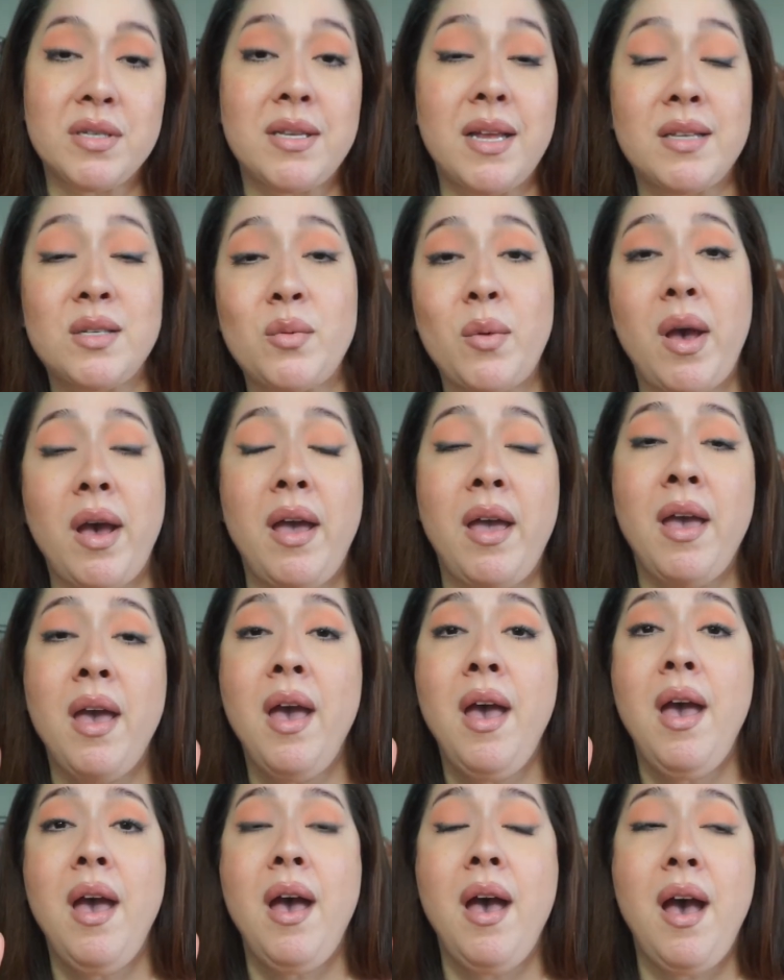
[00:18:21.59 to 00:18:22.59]
That's why
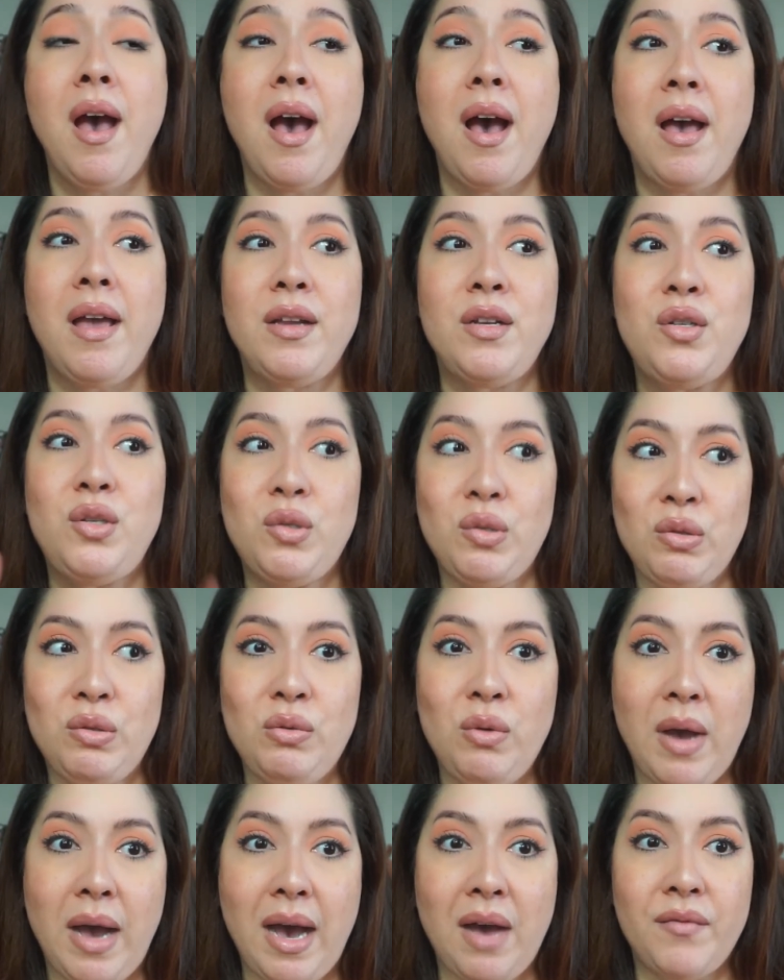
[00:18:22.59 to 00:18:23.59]
I
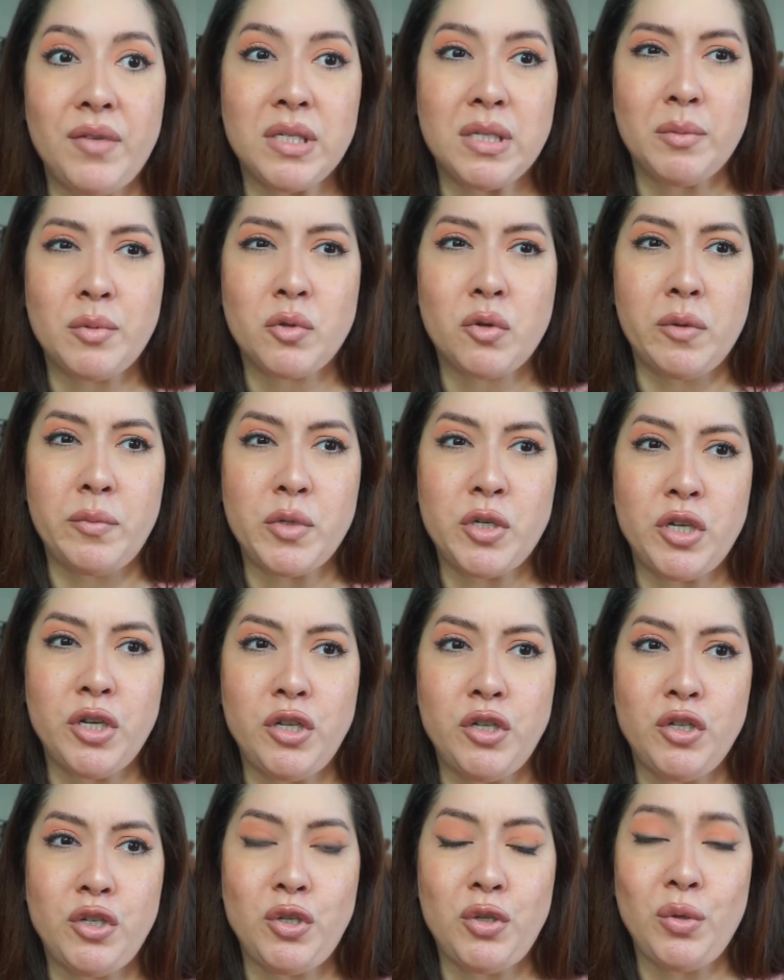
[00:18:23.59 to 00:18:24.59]
do have a subscription
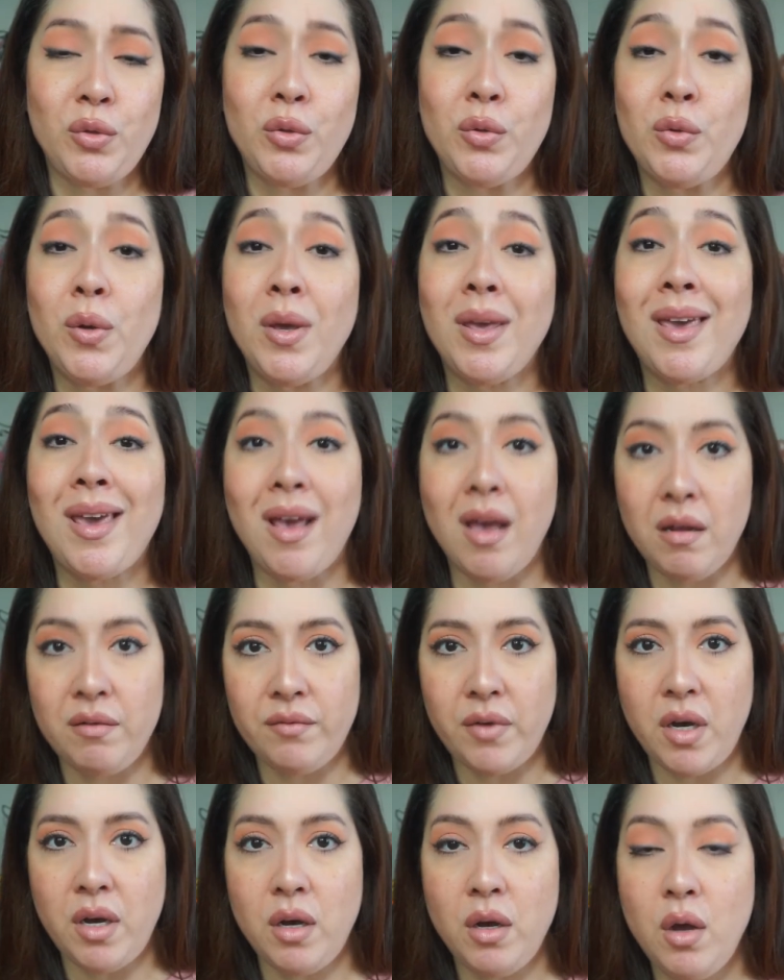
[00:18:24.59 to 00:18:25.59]
to
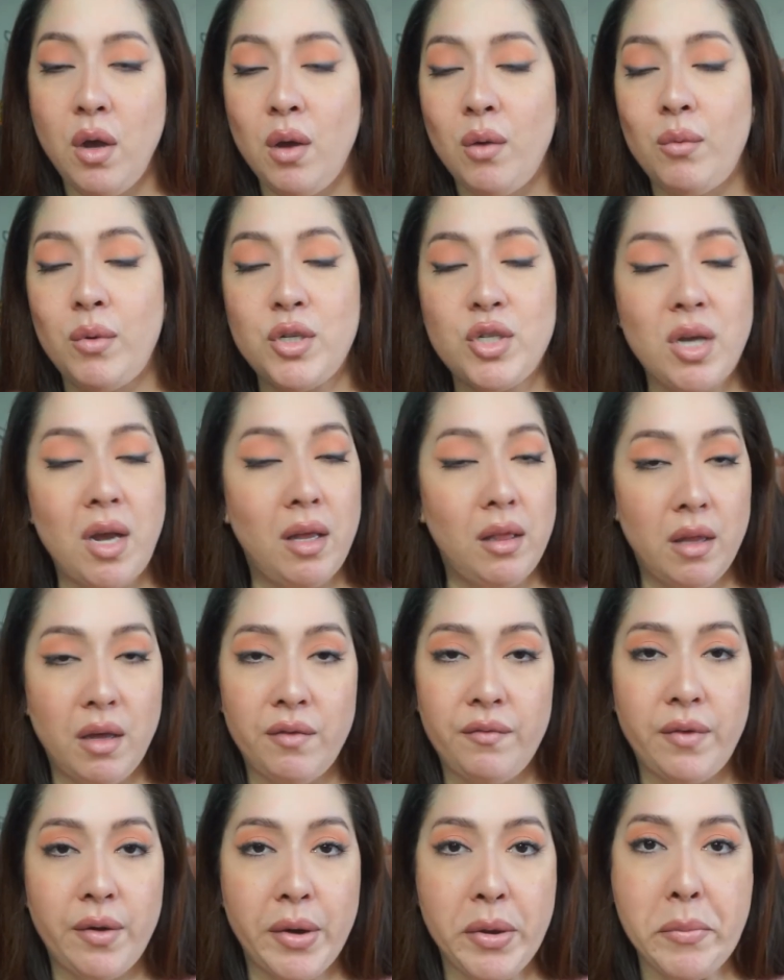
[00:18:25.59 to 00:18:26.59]
Canva, which I
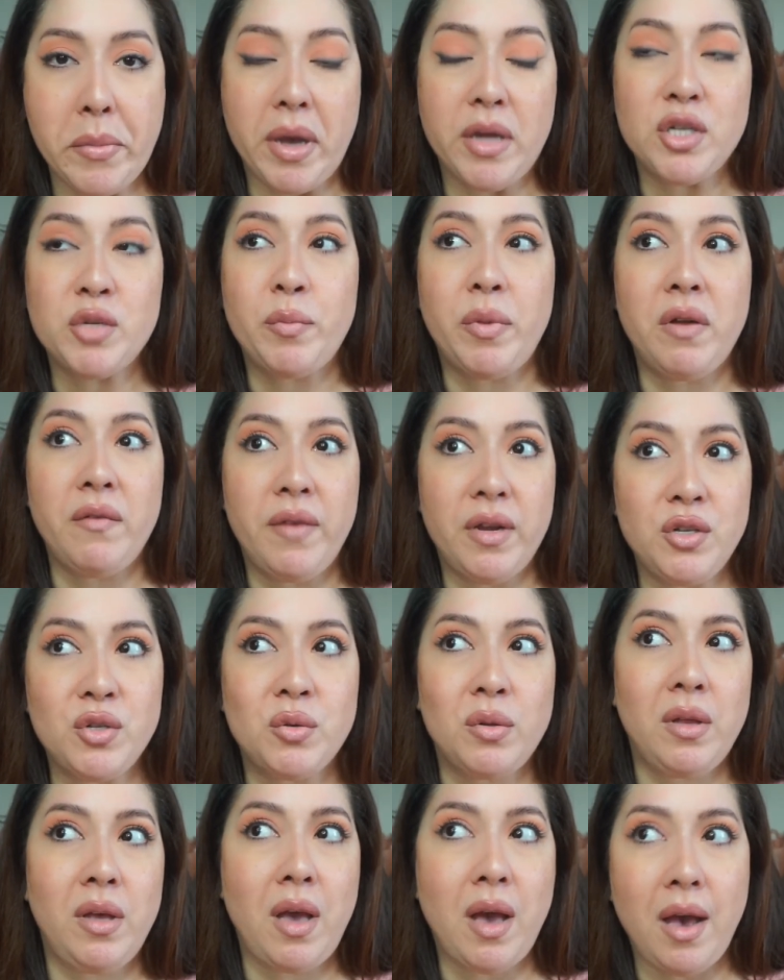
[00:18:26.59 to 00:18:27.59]
love very much, but
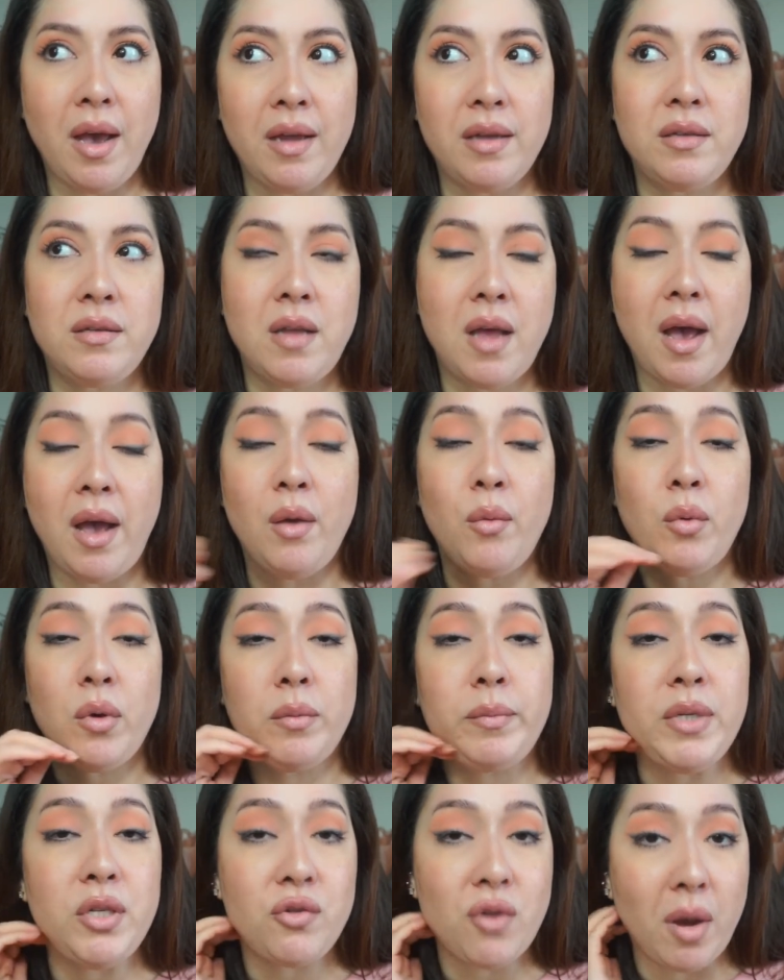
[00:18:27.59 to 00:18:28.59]
eventually I will
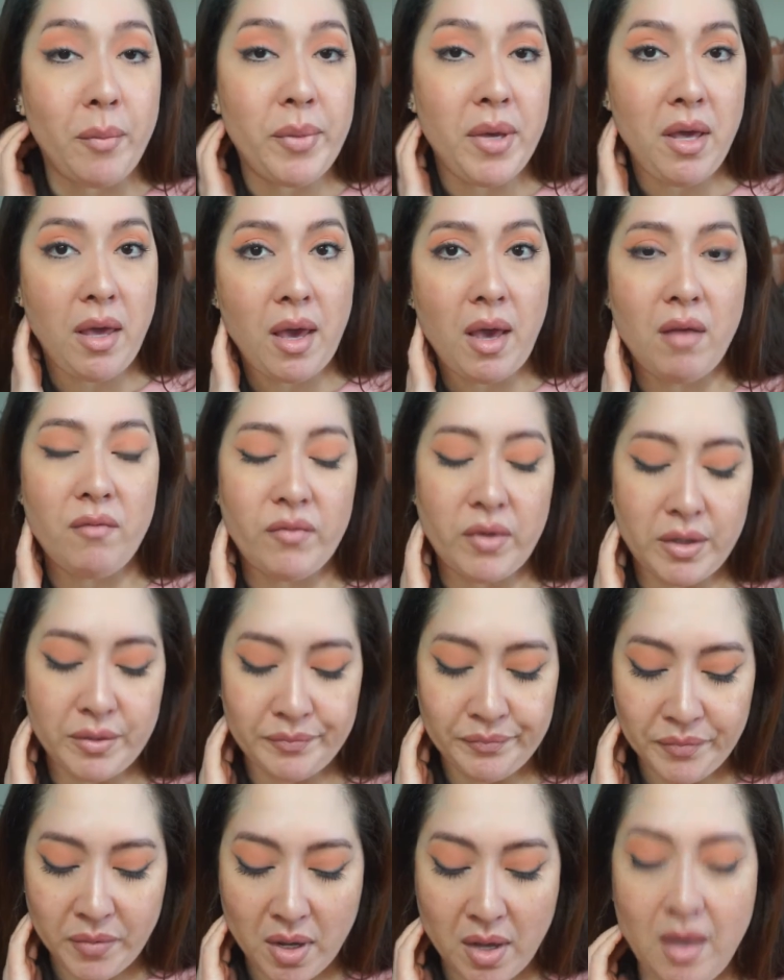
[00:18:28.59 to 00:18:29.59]
be dropping Canva
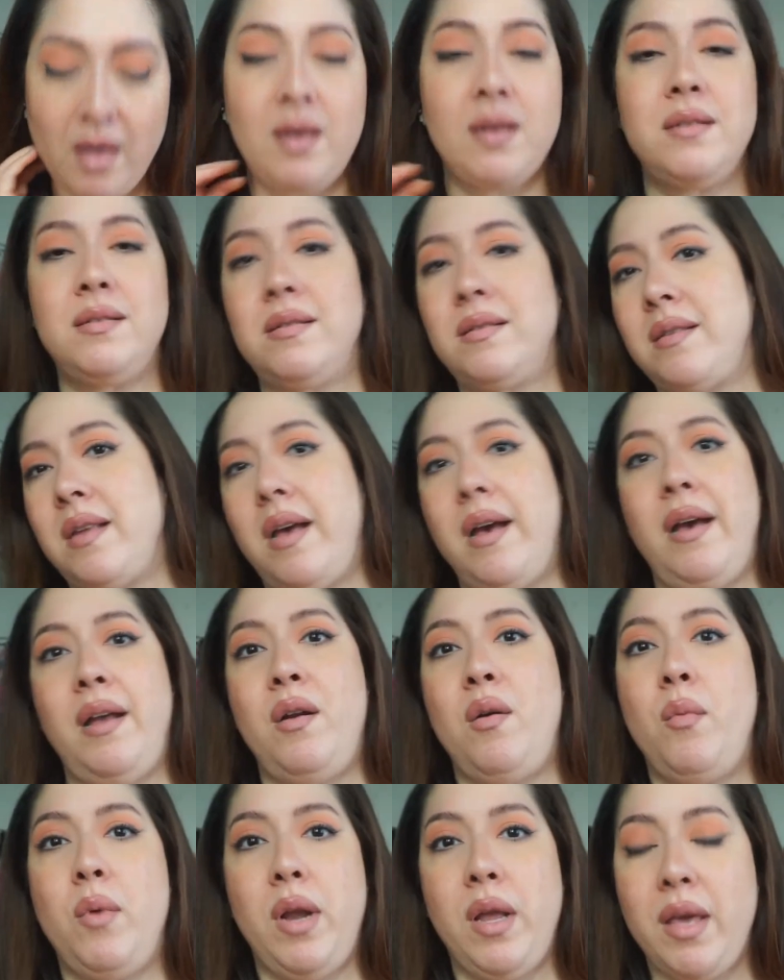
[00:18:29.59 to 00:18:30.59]
because I
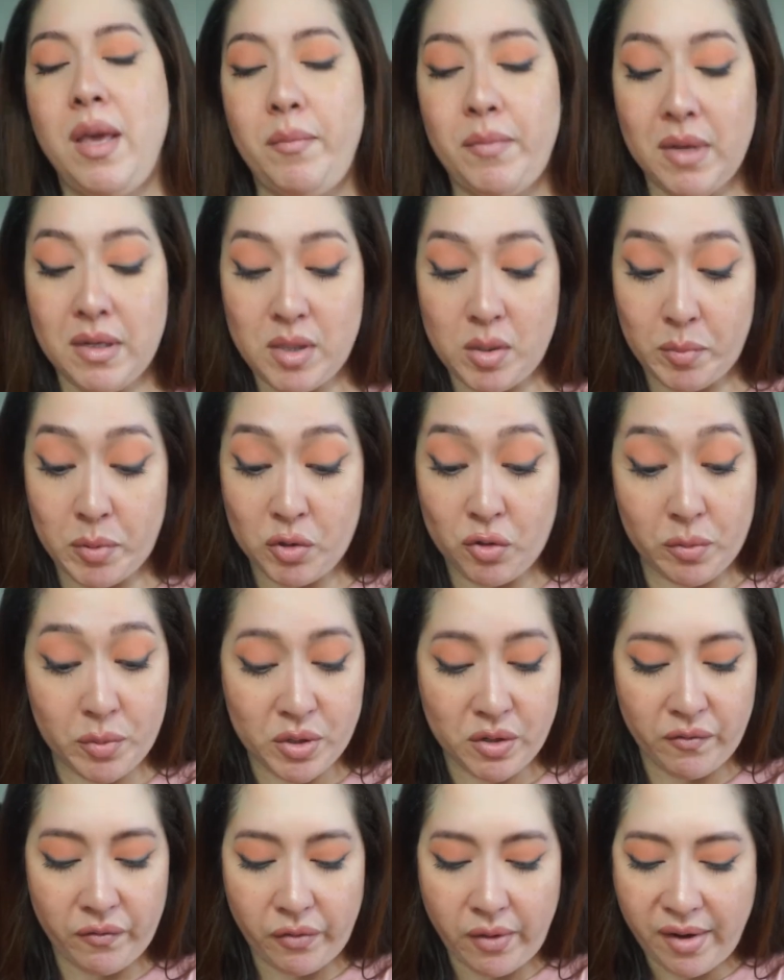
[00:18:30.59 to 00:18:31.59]
don't want to keep that
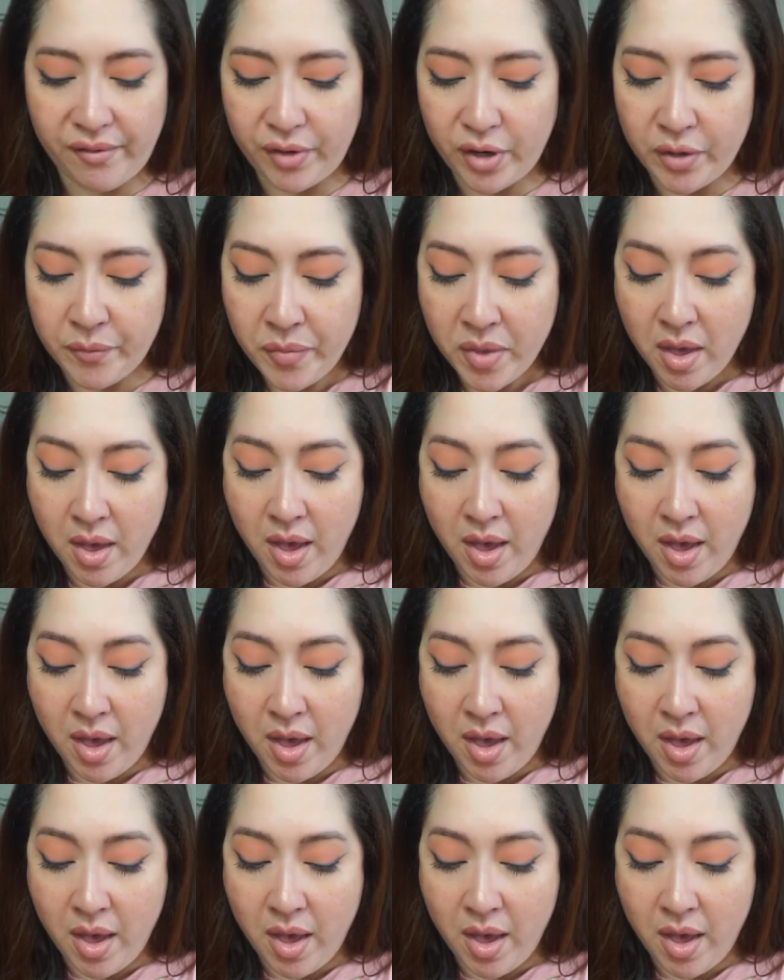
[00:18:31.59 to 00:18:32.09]
subscription forever.